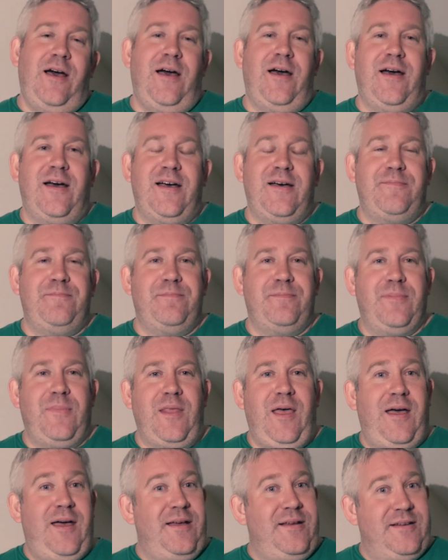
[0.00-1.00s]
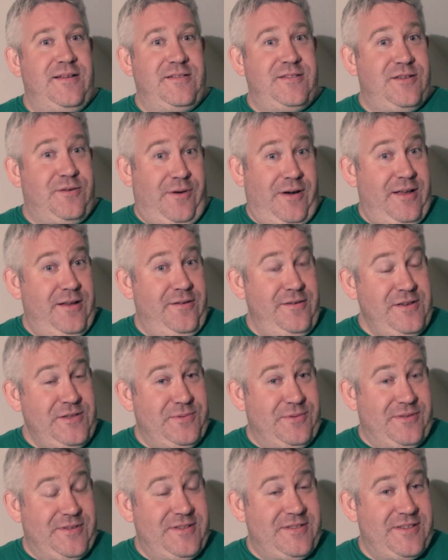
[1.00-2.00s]
And it's quite a
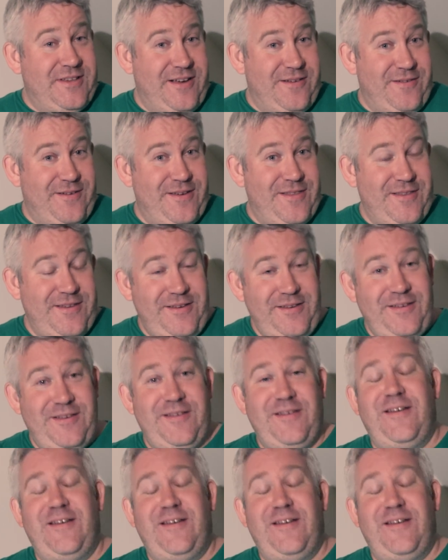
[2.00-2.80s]
nice one this year, I think.